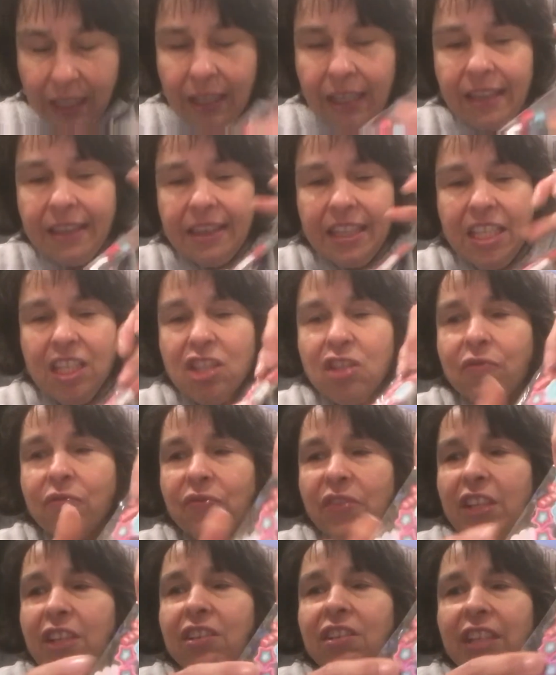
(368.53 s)
These
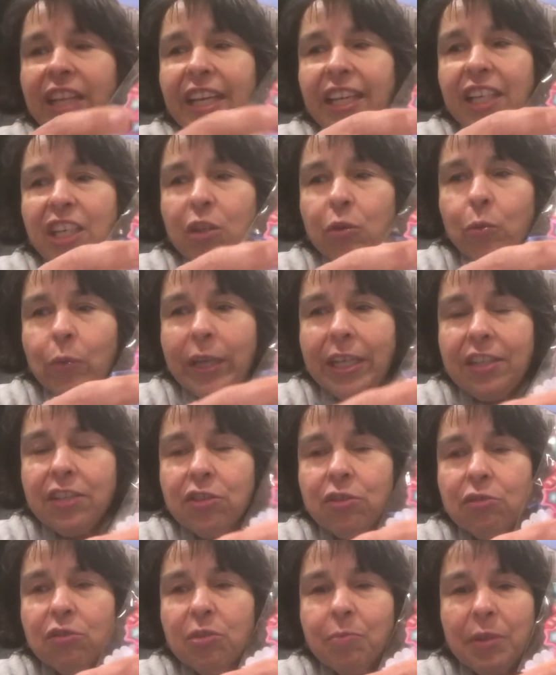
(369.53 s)
feel like
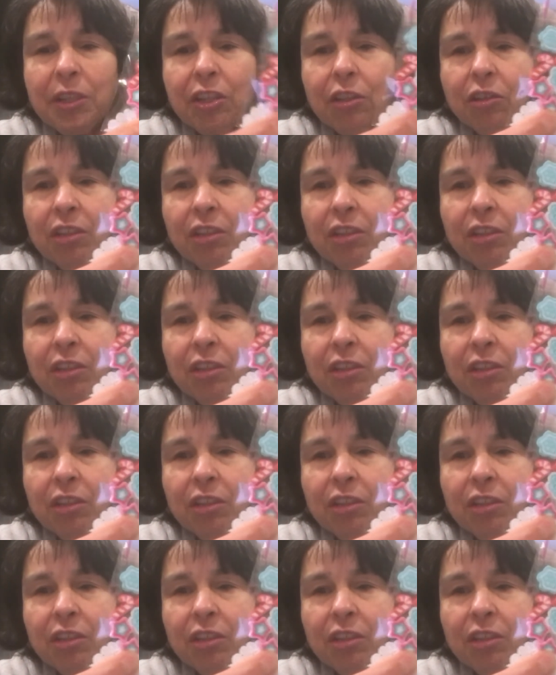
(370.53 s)
erasers, but they're